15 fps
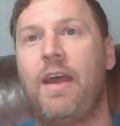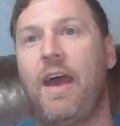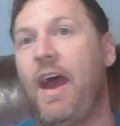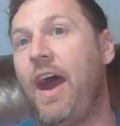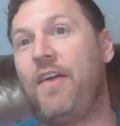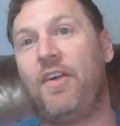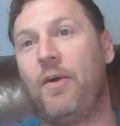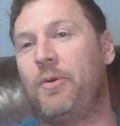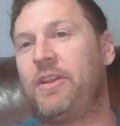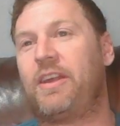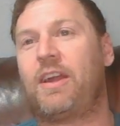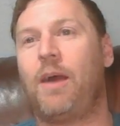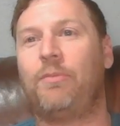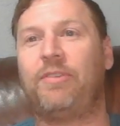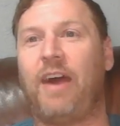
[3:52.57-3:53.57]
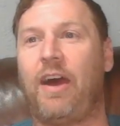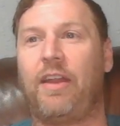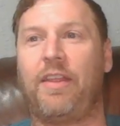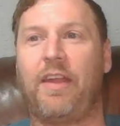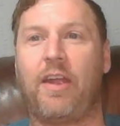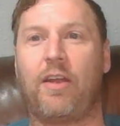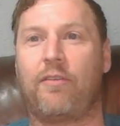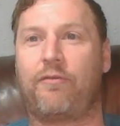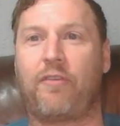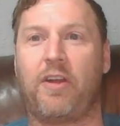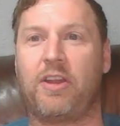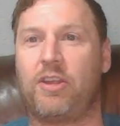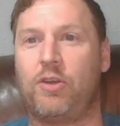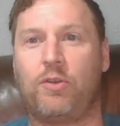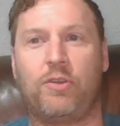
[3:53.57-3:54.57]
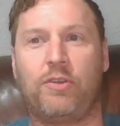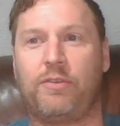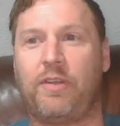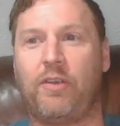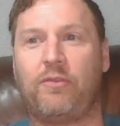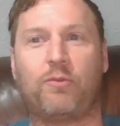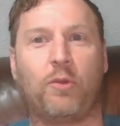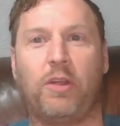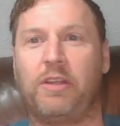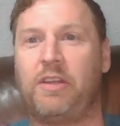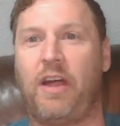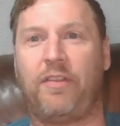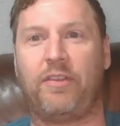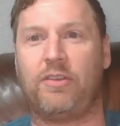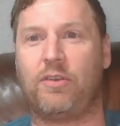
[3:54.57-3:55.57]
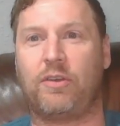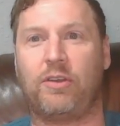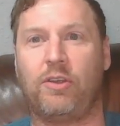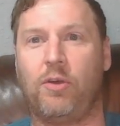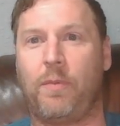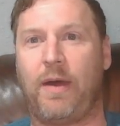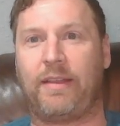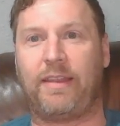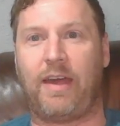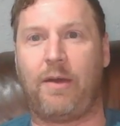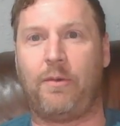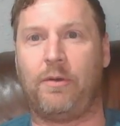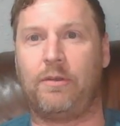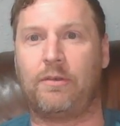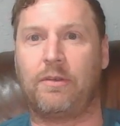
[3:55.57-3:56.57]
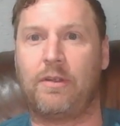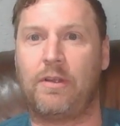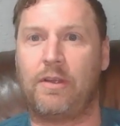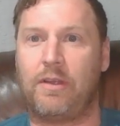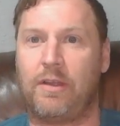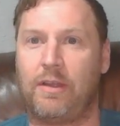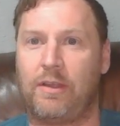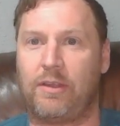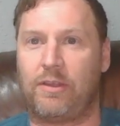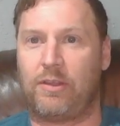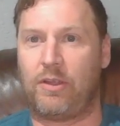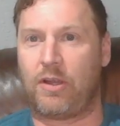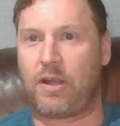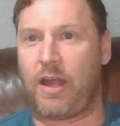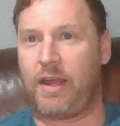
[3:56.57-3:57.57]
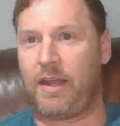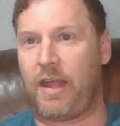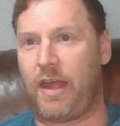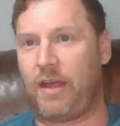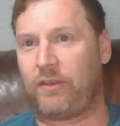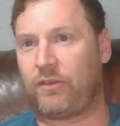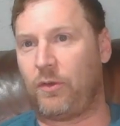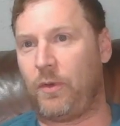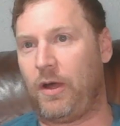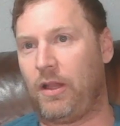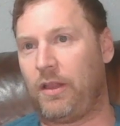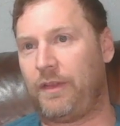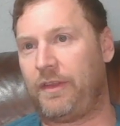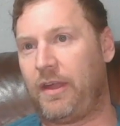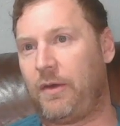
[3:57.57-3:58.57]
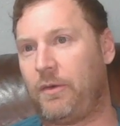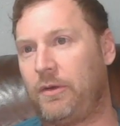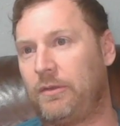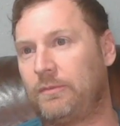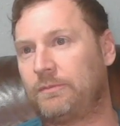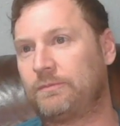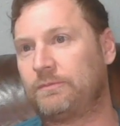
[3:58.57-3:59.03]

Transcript: And then when he comes out of there in front of you, you there's really nothing you can do about that one. You're kind of SOL on that one.